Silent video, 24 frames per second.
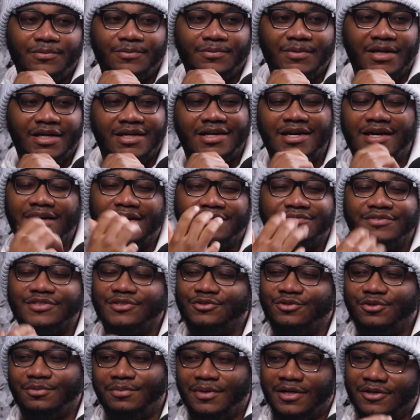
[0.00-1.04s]
I have to
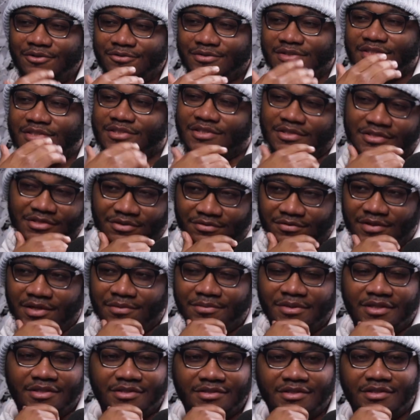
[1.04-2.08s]
do my own research if that
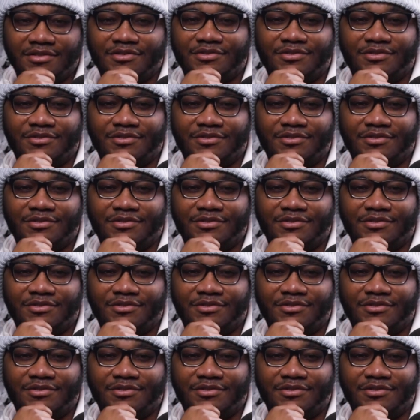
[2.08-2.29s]
makes sense.